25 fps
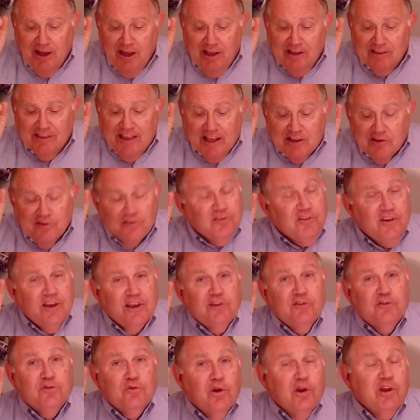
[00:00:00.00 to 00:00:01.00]
that's 6
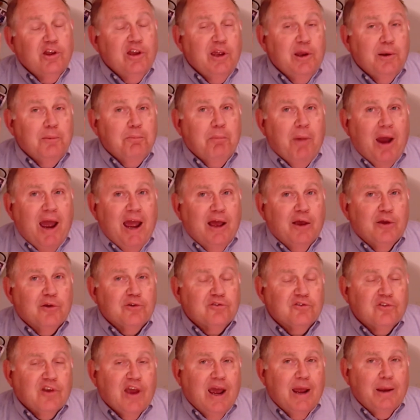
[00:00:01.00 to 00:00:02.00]
trillion miles
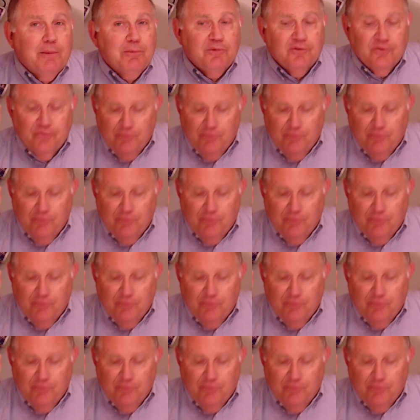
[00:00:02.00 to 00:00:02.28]
times